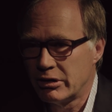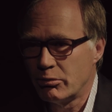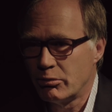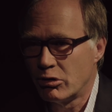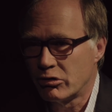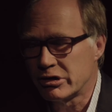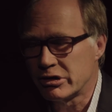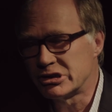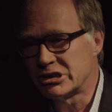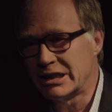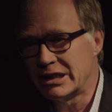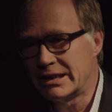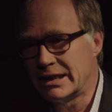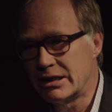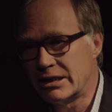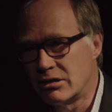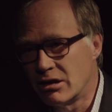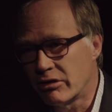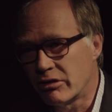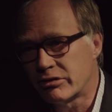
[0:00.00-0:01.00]
democracy
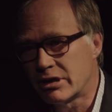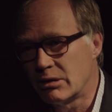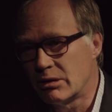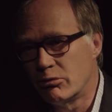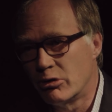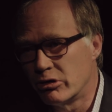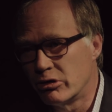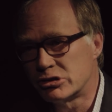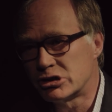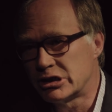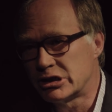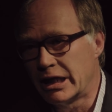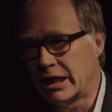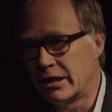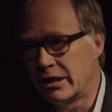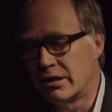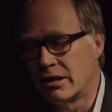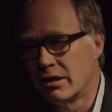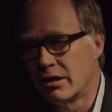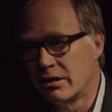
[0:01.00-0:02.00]
did not emerge
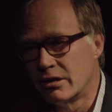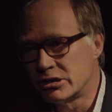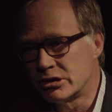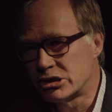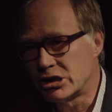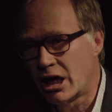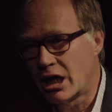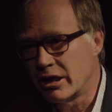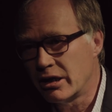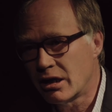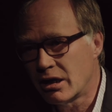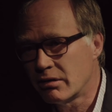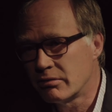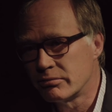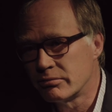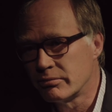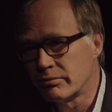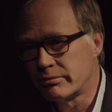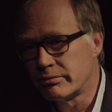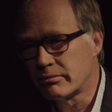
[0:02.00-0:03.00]
in China.
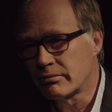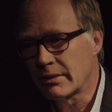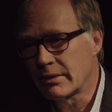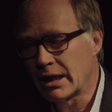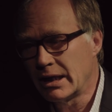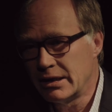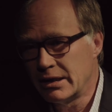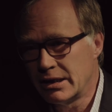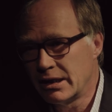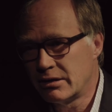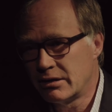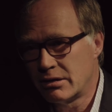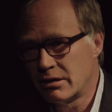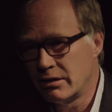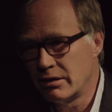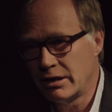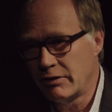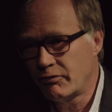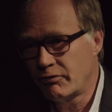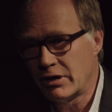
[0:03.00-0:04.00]
It did
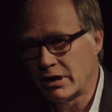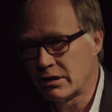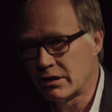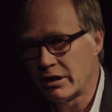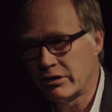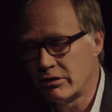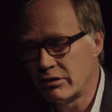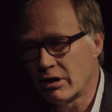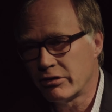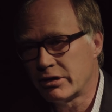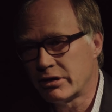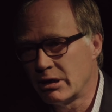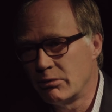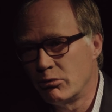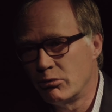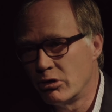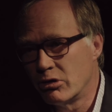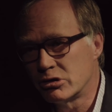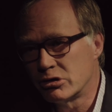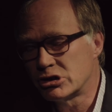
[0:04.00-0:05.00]
definitely not
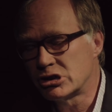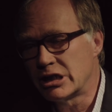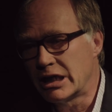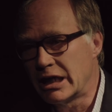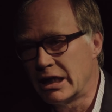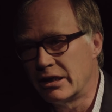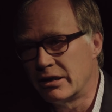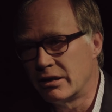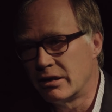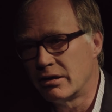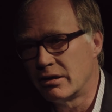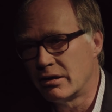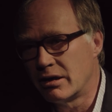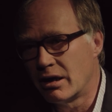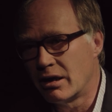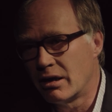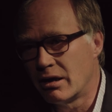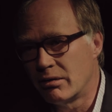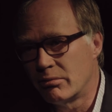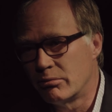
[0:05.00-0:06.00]
emerge in
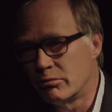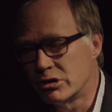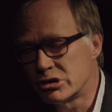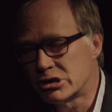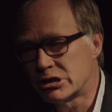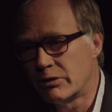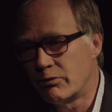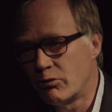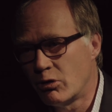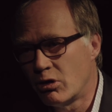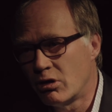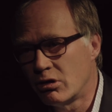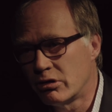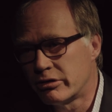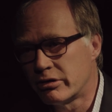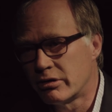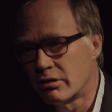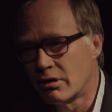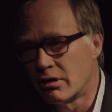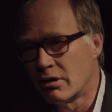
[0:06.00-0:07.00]
the Muslim
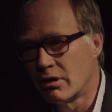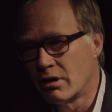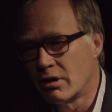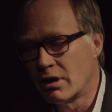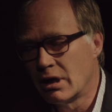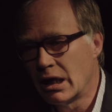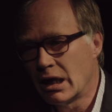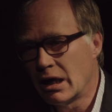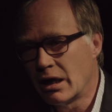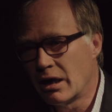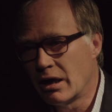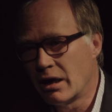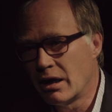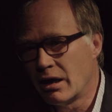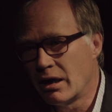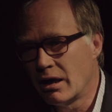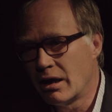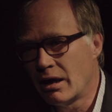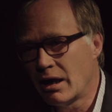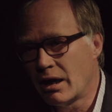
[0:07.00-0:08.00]
world,
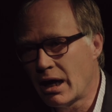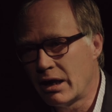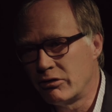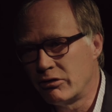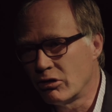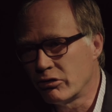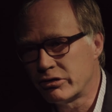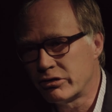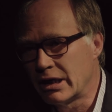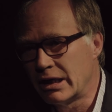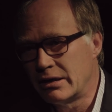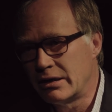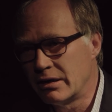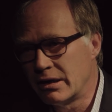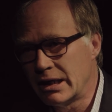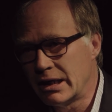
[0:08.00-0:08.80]
and not in